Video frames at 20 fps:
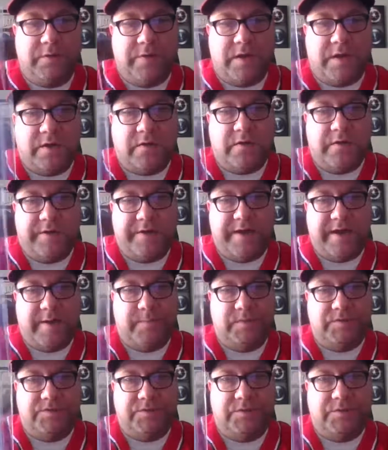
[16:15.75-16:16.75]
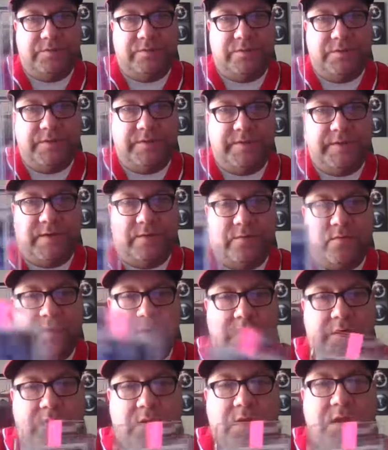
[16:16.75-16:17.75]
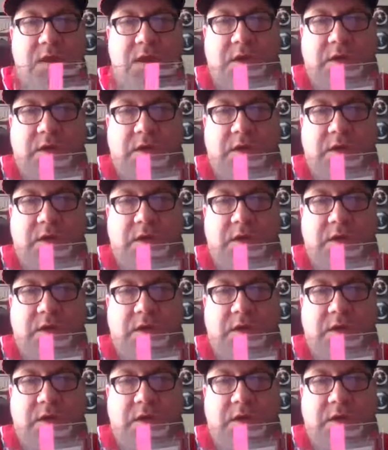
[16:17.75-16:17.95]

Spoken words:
You're not going to damage it doing it that way.